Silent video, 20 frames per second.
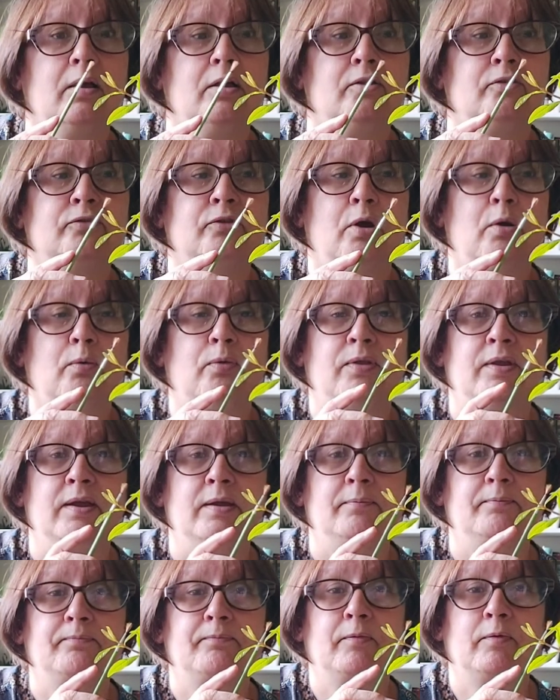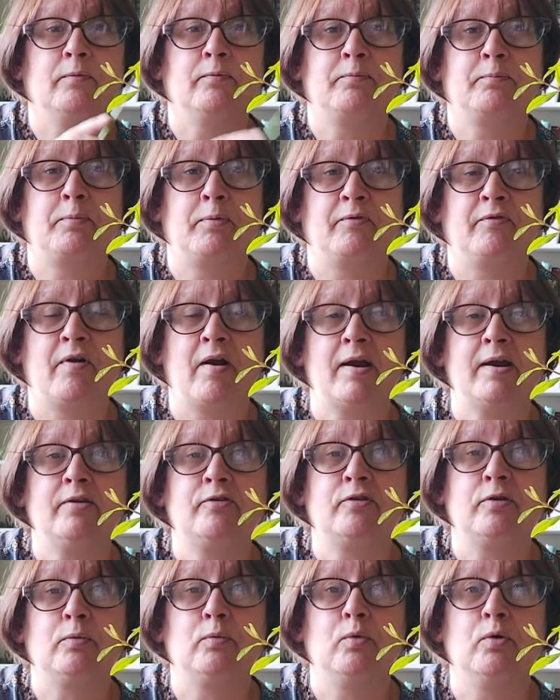So the
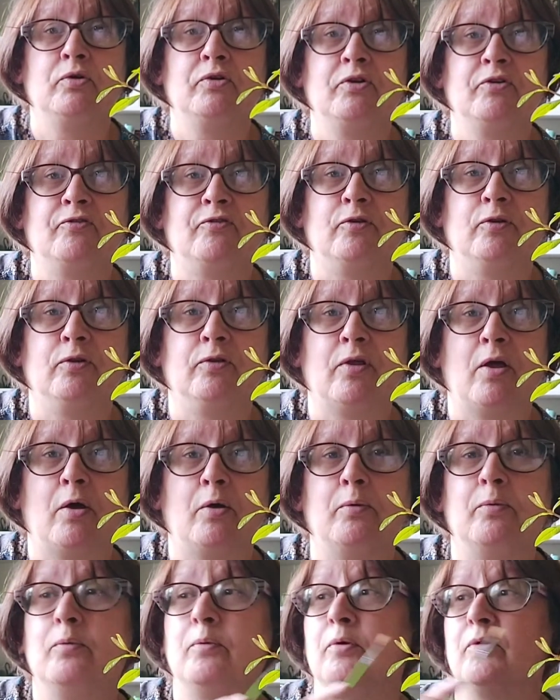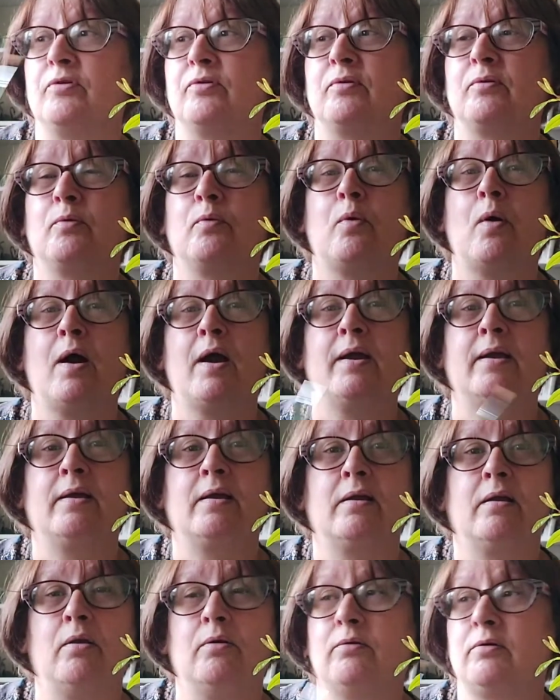variety Wonderful, though, was quite
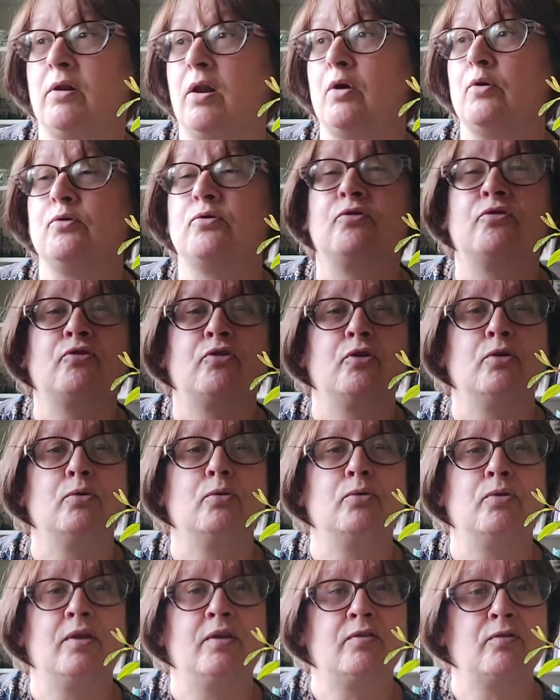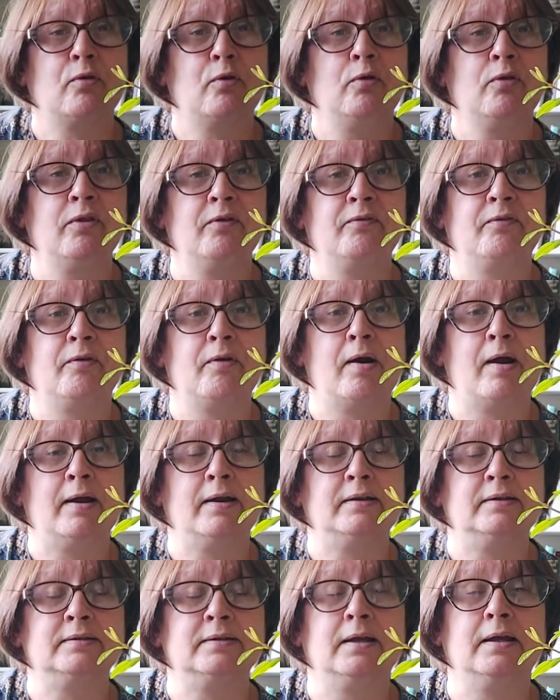close to this other
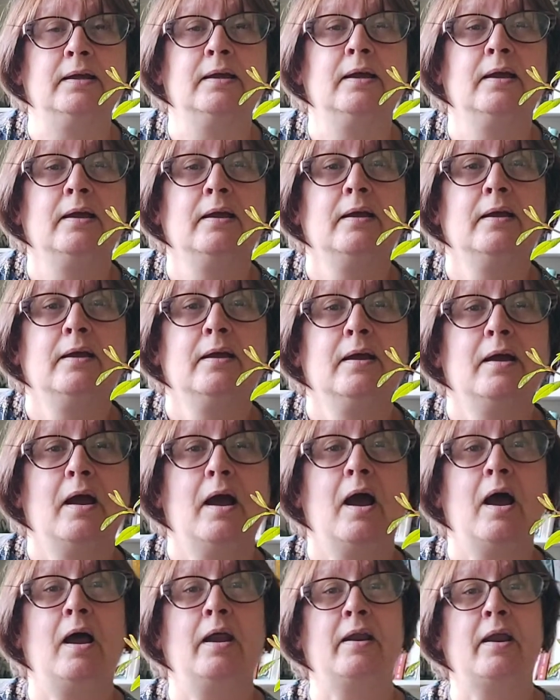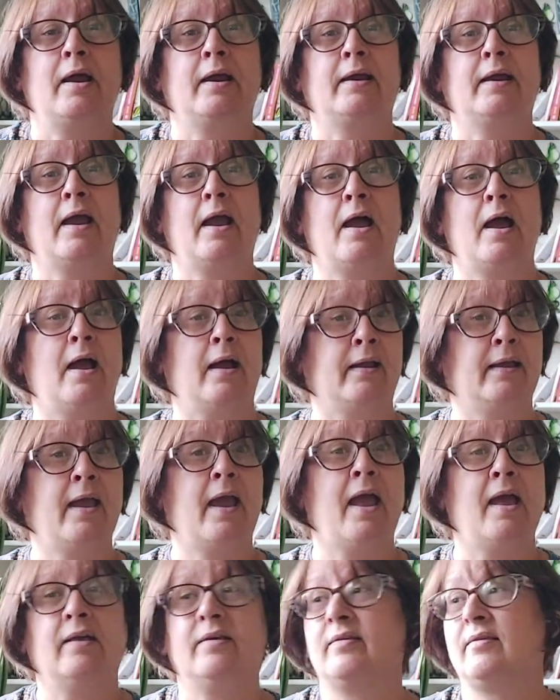variety, and I
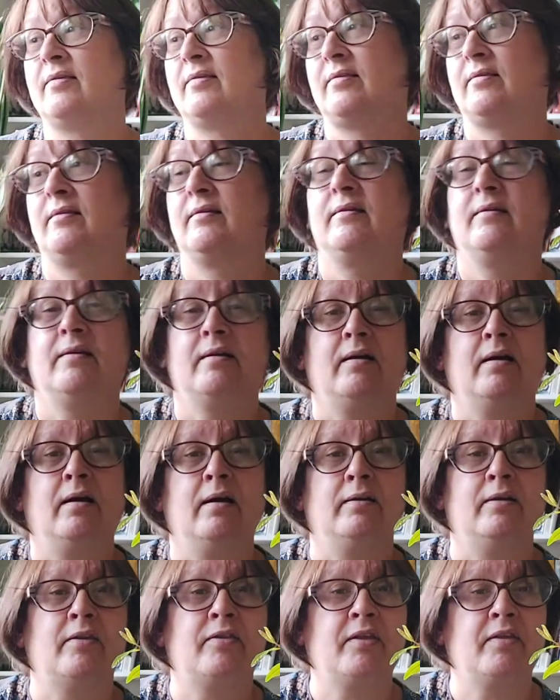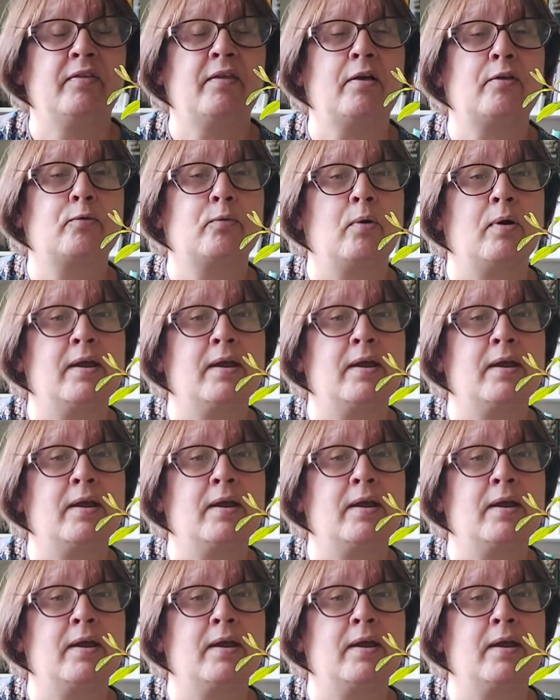guess, and I think that's what